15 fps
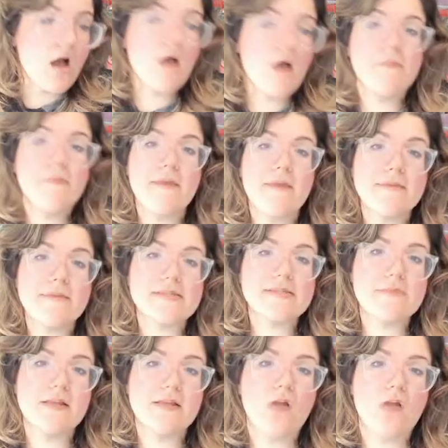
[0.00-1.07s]
They missed
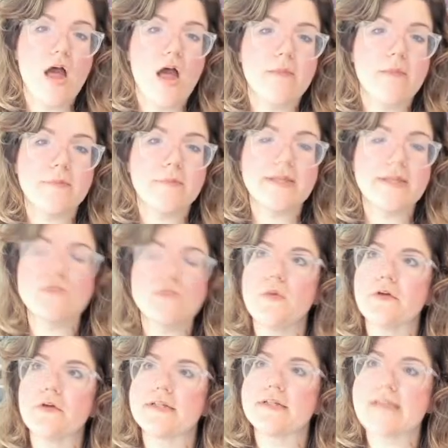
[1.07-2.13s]
me a lot, but it's
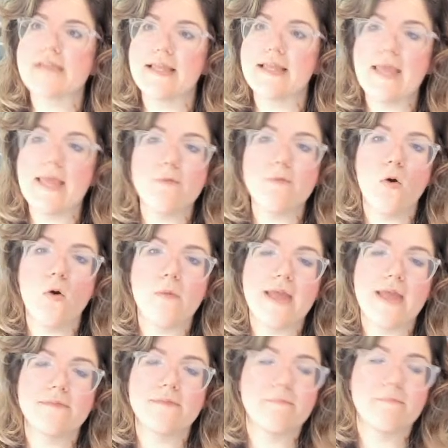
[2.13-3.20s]
weird because I came home
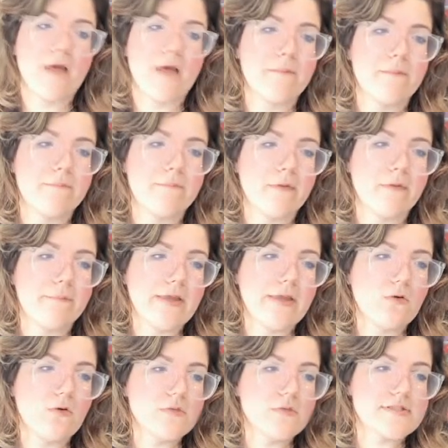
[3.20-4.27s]
and
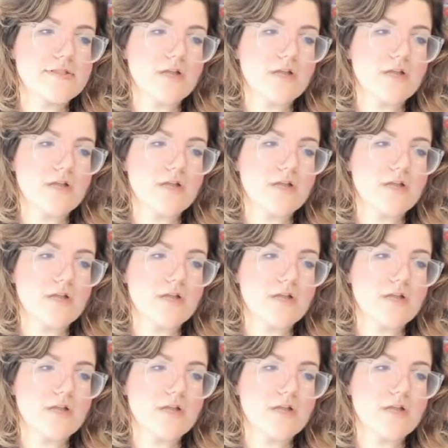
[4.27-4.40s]
Bagel was